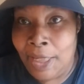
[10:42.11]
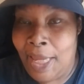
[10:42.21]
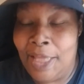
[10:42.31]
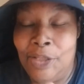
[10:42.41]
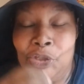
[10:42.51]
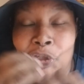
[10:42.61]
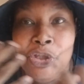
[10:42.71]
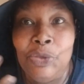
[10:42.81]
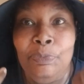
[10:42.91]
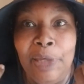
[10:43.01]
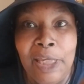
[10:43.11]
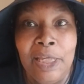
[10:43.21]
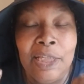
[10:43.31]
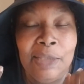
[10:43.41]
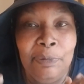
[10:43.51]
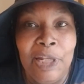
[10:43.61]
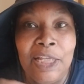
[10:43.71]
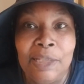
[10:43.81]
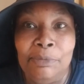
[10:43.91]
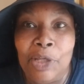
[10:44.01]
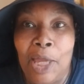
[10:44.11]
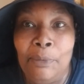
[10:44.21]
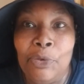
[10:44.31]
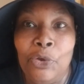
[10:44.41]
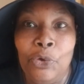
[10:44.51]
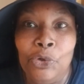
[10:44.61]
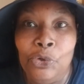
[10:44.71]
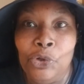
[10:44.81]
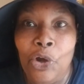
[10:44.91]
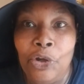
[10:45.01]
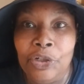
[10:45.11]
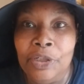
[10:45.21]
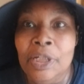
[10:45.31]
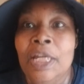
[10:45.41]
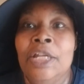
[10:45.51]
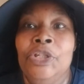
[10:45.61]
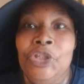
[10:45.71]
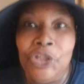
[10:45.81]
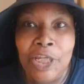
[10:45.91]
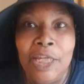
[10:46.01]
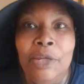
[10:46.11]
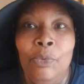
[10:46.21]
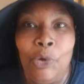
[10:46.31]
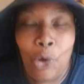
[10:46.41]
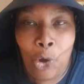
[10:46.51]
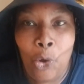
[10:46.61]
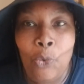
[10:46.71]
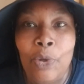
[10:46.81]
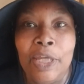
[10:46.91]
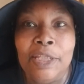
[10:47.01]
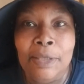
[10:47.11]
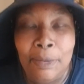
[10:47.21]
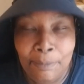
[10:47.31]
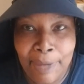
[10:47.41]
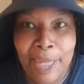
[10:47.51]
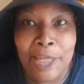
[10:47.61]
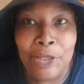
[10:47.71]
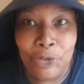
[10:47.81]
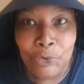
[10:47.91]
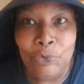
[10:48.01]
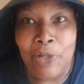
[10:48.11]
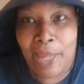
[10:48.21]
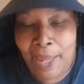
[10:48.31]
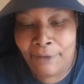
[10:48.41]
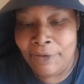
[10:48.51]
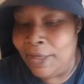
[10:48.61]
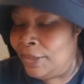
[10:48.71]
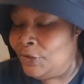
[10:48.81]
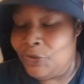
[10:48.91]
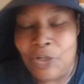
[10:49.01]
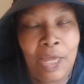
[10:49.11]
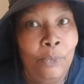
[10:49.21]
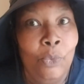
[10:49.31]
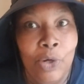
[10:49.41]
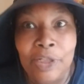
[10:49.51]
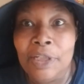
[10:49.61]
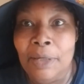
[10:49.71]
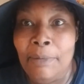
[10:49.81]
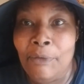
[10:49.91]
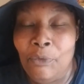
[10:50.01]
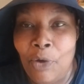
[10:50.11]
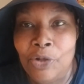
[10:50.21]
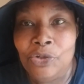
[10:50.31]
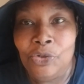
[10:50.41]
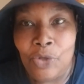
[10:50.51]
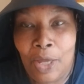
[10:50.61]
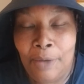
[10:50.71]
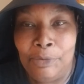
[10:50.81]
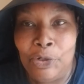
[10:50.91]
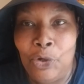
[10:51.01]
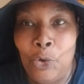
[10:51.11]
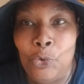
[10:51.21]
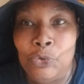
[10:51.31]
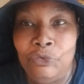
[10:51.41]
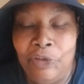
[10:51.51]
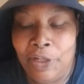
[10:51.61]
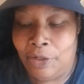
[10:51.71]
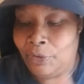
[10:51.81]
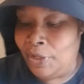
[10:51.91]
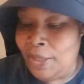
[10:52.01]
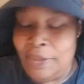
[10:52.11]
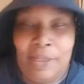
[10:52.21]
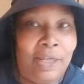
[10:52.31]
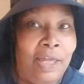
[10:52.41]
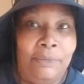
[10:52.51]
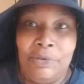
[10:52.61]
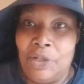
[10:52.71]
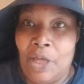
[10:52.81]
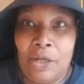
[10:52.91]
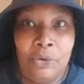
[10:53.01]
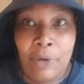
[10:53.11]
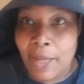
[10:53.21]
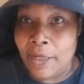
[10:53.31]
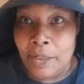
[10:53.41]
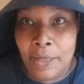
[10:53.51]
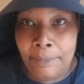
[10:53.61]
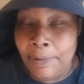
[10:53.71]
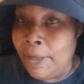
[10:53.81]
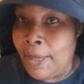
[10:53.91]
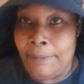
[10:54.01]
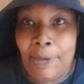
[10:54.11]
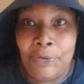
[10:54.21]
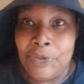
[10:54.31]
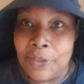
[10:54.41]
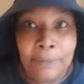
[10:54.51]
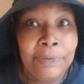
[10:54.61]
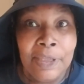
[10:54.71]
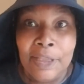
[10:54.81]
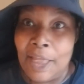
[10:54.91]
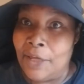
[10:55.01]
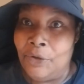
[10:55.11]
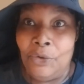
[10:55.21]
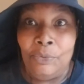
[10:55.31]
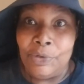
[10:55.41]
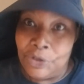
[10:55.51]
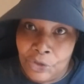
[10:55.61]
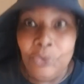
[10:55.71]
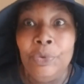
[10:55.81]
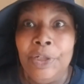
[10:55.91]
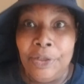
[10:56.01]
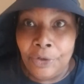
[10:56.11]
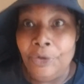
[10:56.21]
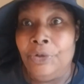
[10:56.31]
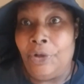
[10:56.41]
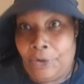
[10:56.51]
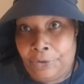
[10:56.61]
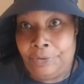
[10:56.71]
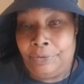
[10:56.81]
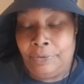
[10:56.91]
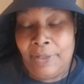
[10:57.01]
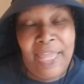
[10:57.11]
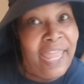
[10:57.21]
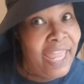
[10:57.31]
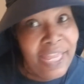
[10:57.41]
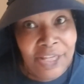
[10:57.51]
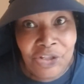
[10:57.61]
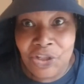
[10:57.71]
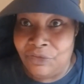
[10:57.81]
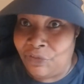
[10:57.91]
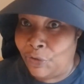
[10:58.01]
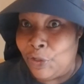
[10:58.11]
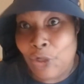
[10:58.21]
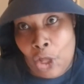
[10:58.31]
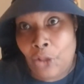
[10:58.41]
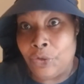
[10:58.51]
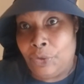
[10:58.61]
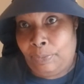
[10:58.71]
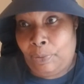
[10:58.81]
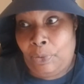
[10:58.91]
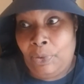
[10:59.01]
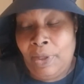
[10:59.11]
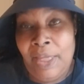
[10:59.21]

And just spending some time with her in her garden, she will always make you laugh. There's not one time I've watched Nicole's video that I was not cracking up about something that girl was doing in her garden. And she's very knowledgeable.